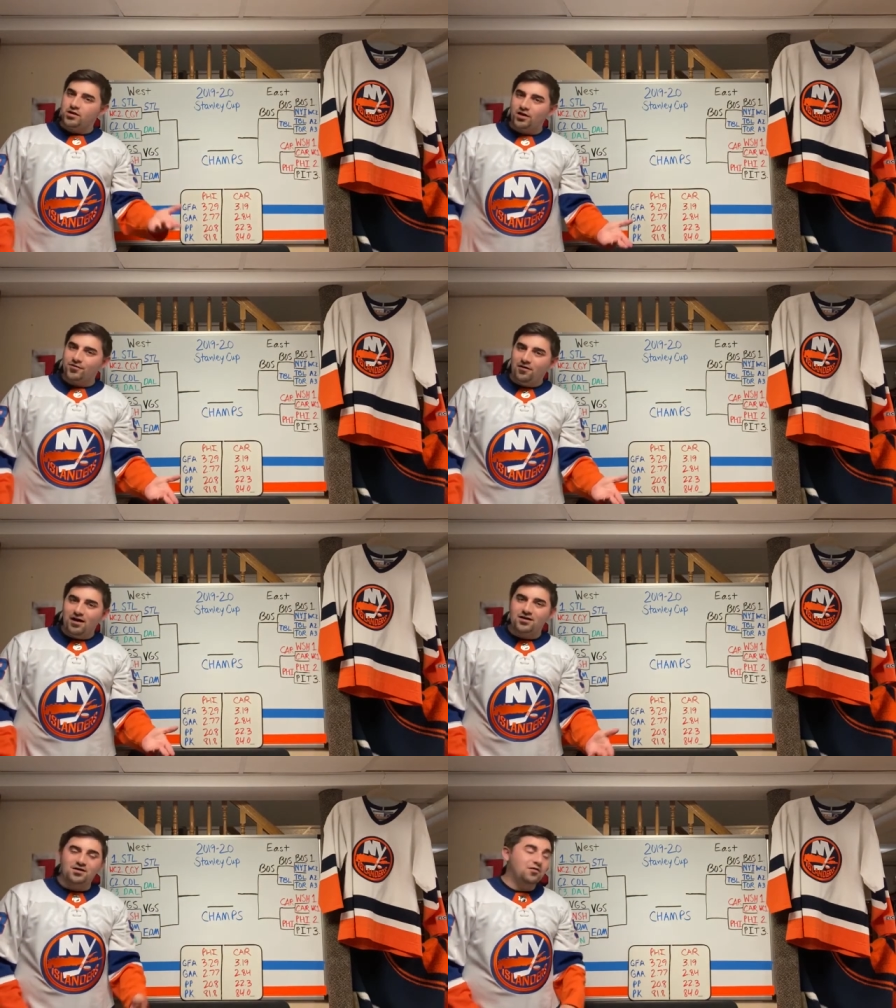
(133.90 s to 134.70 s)
and
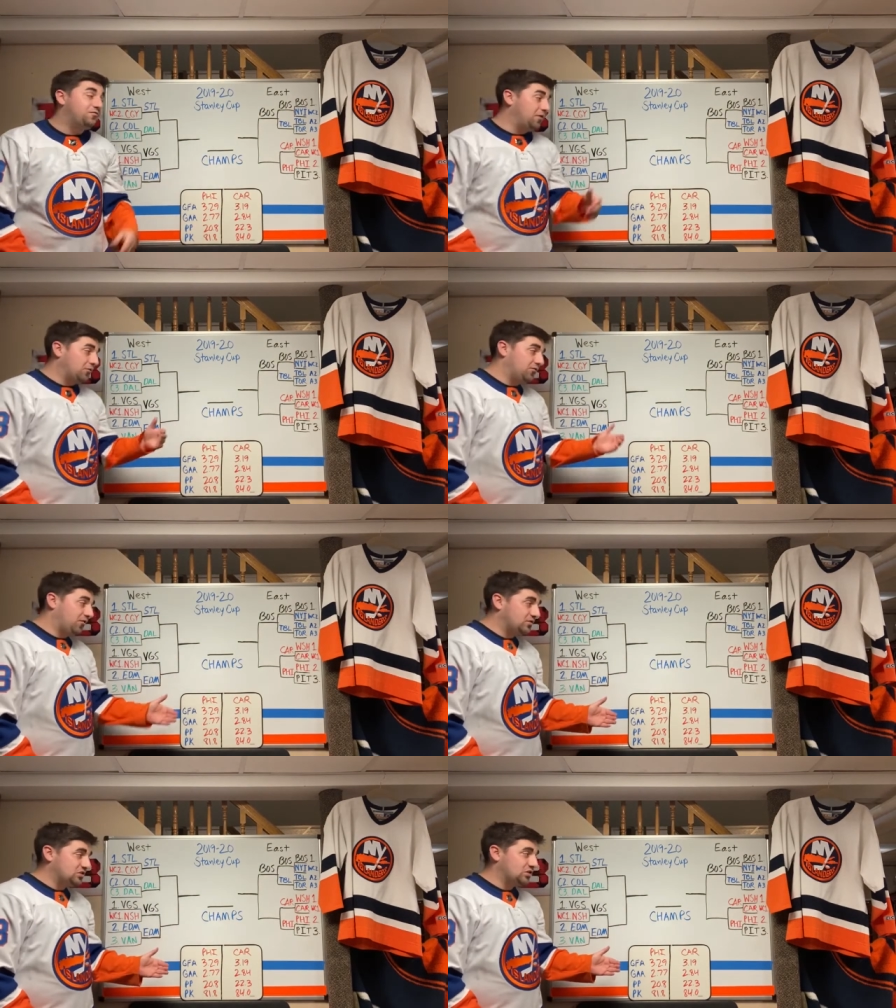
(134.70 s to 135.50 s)
Carolina, a very
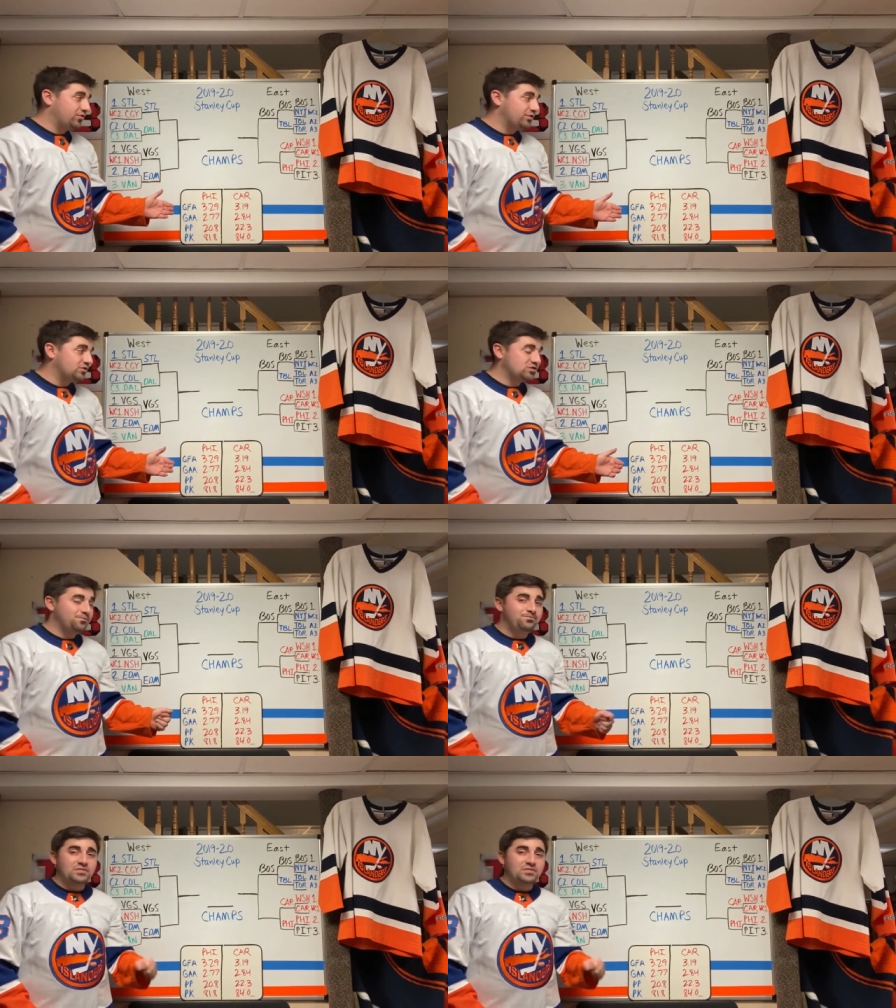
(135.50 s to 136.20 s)
fun series.